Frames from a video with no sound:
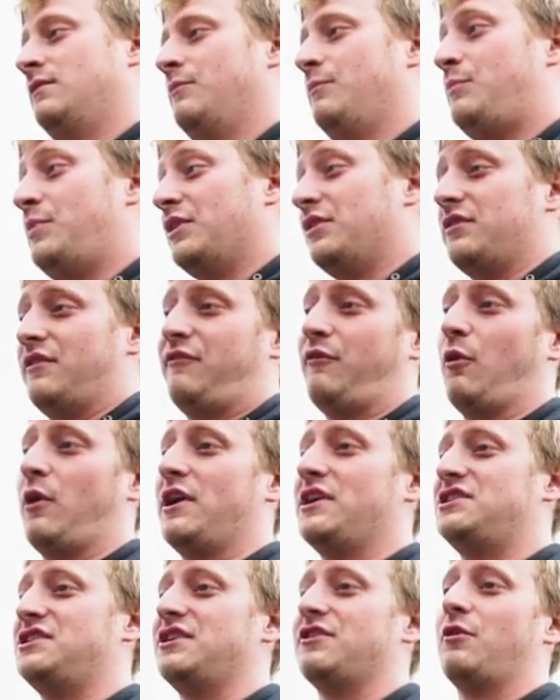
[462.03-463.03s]
build a
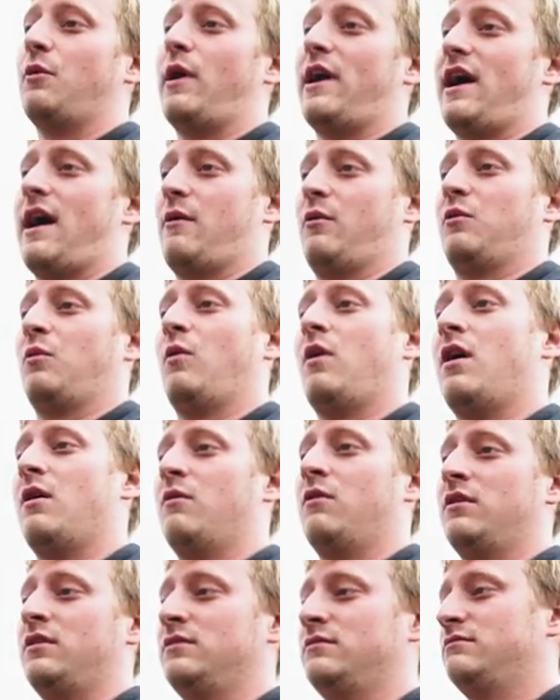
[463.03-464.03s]
4AG the way I would want
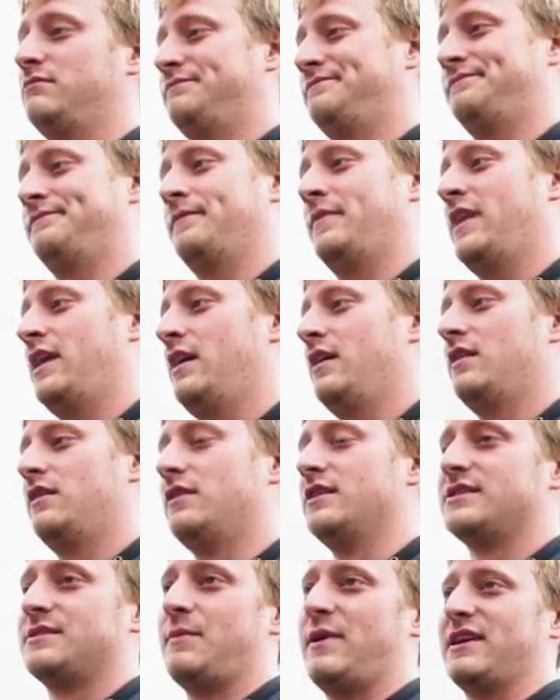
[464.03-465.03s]
one,
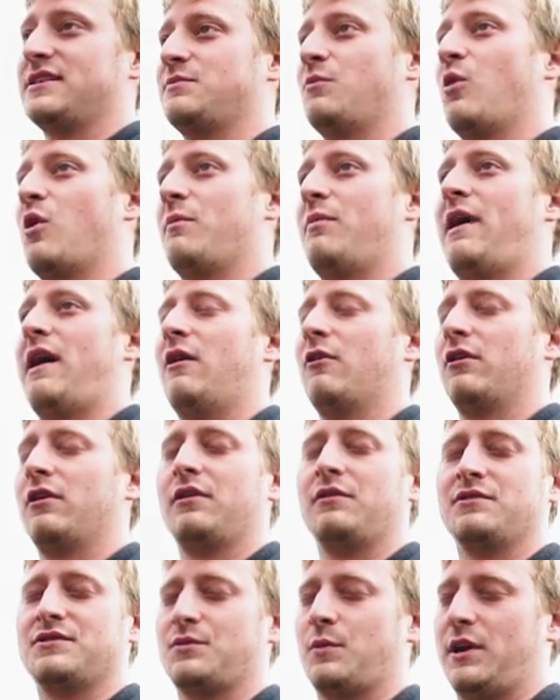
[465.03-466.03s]
this makes more power
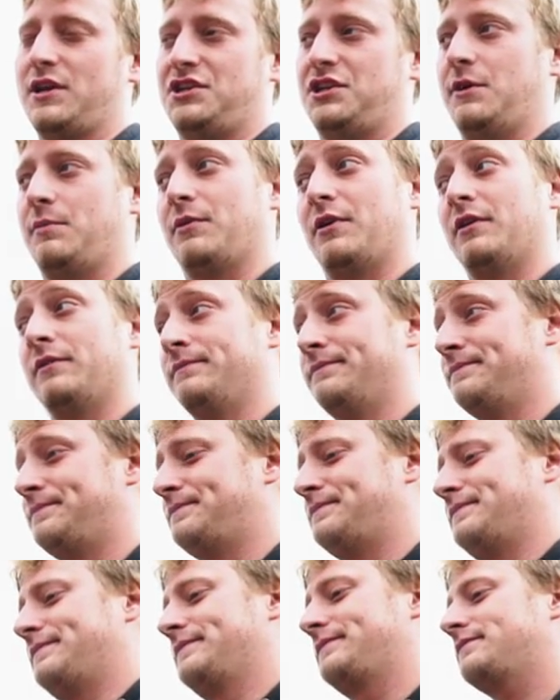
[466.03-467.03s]
and is way cheaper.
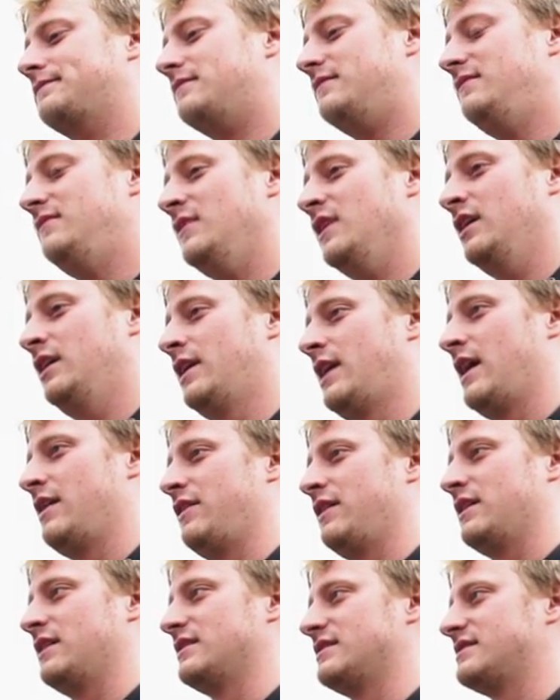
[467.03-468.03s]
And I
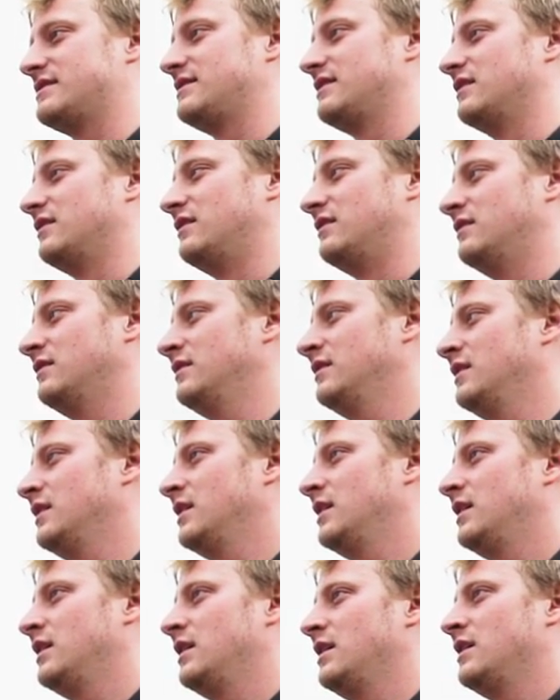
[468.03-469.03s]
think it still
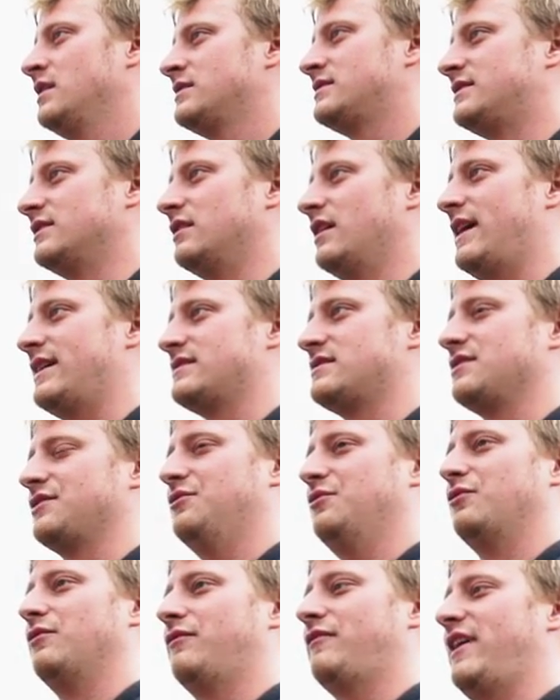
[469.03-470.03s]
has the
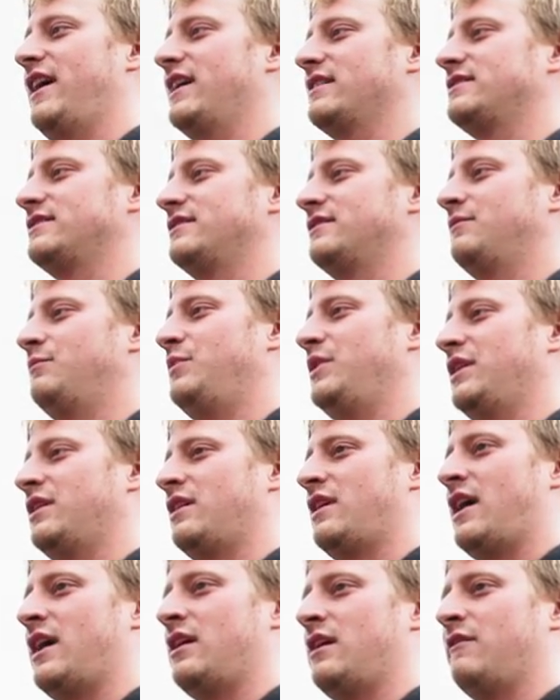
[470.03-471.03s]
cool factor of being
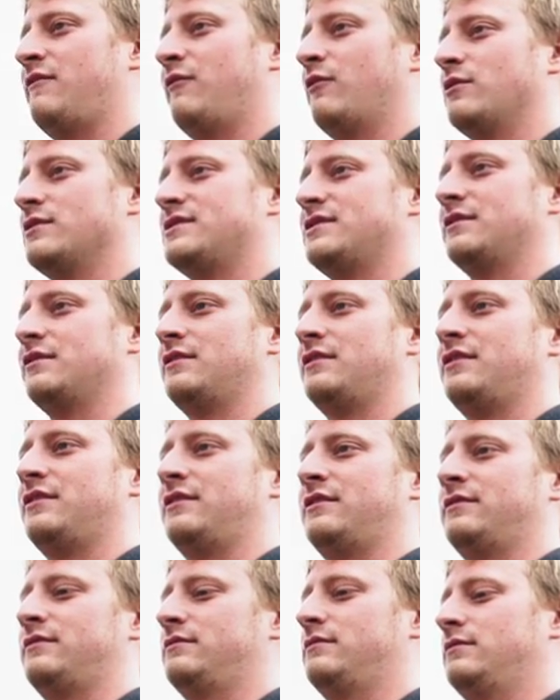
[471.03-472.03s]
an NA
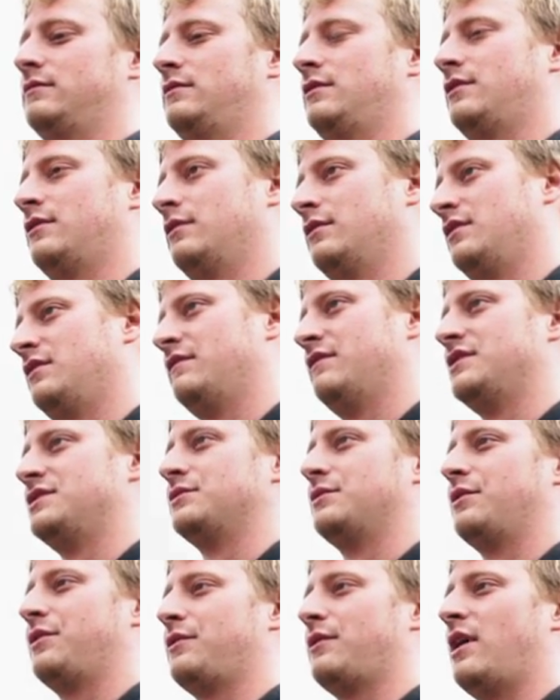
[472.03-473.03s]
4-cylinder, you know,
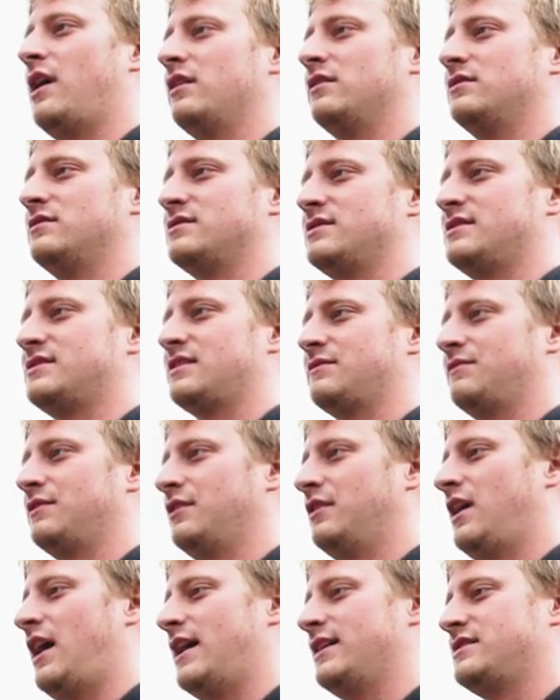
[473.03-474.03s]
individual throttles. It's
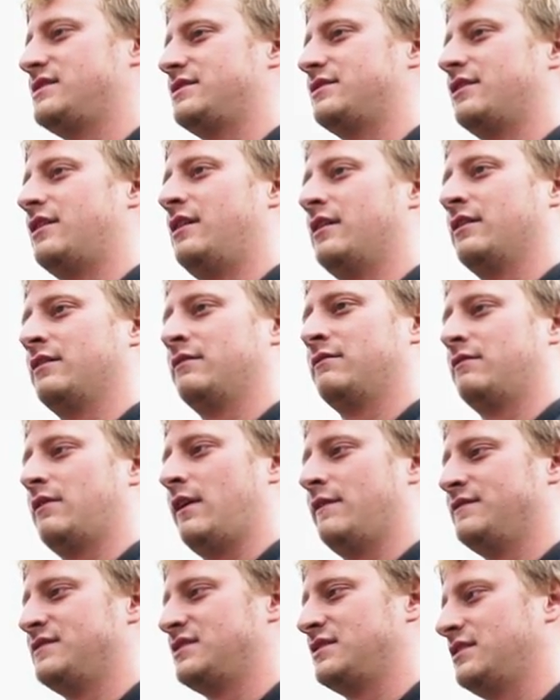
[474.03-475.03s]
real high strung,
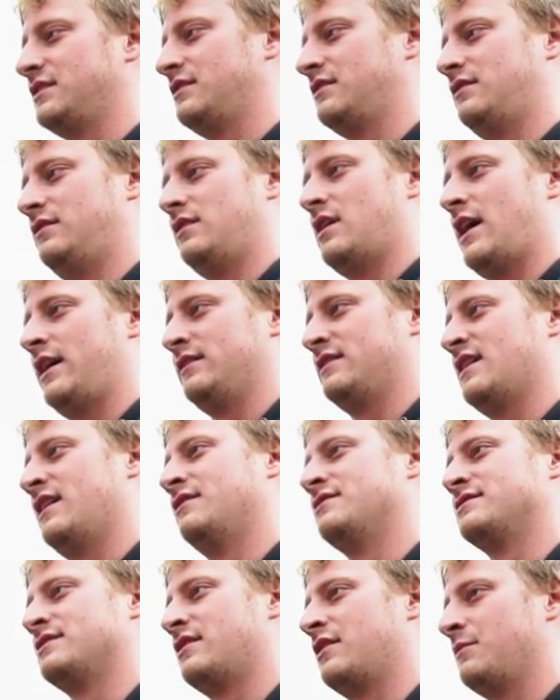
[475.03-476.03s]
revs to
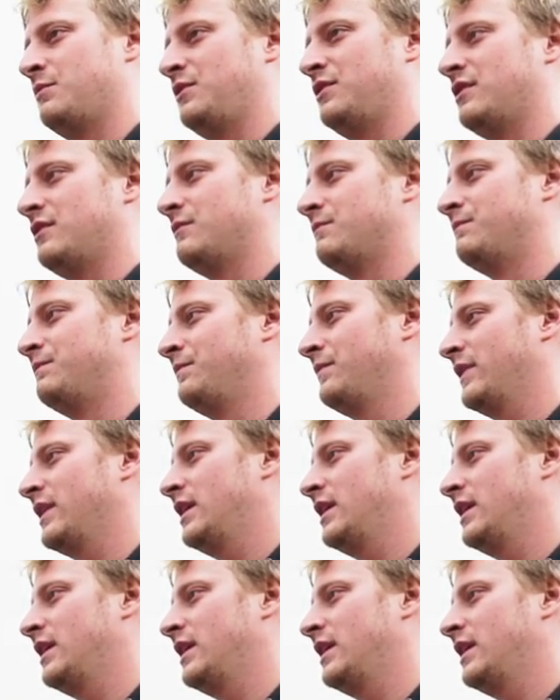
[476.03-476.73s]
9,000 RPM.